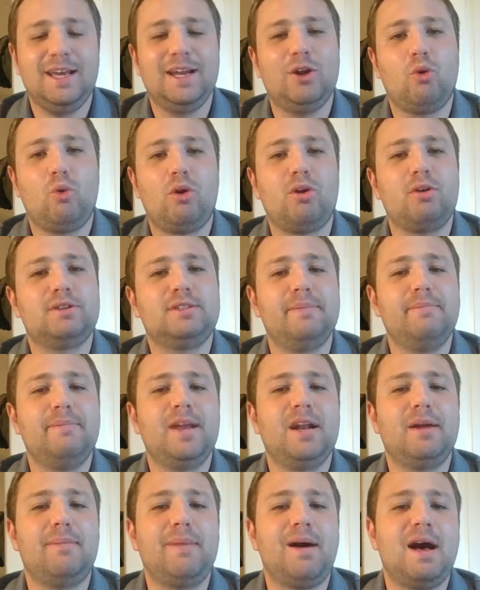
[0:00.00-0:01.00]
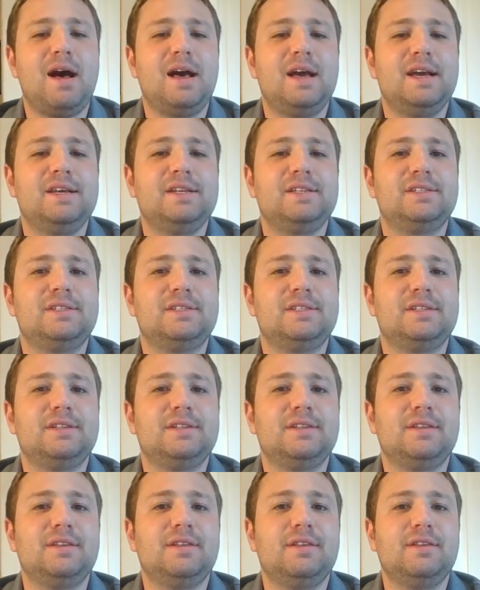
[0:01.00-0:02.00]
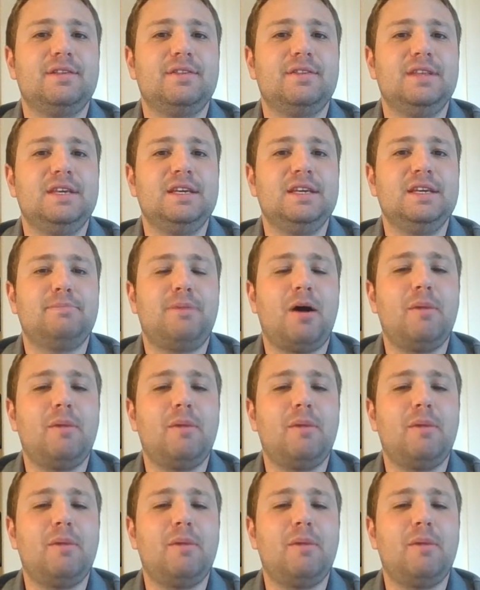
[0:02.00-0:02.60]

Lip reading: in order to minimize the